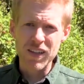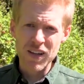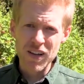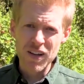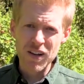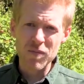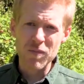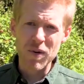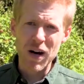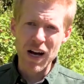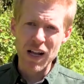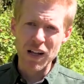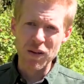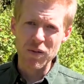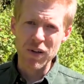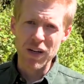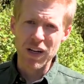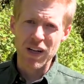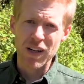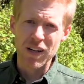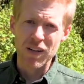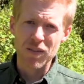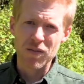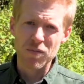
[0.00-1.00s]
kill
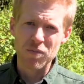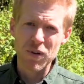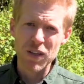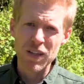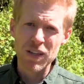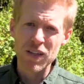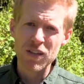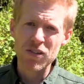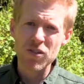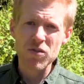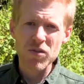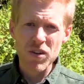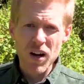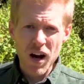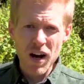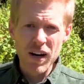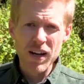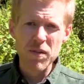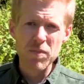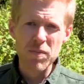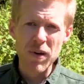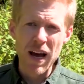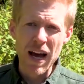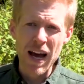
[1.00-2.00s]
Mile-a-Minute, but they do
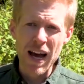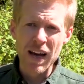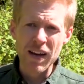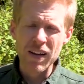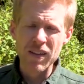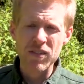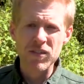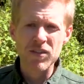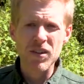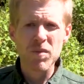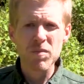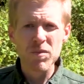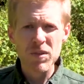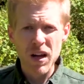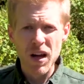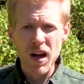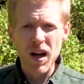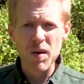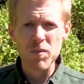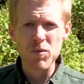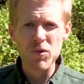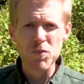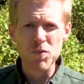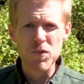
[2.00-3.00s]
knock it back,
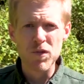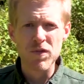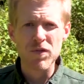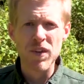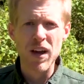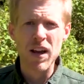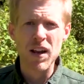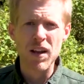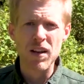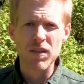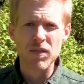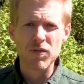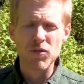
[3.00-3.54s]
sometimes prevent it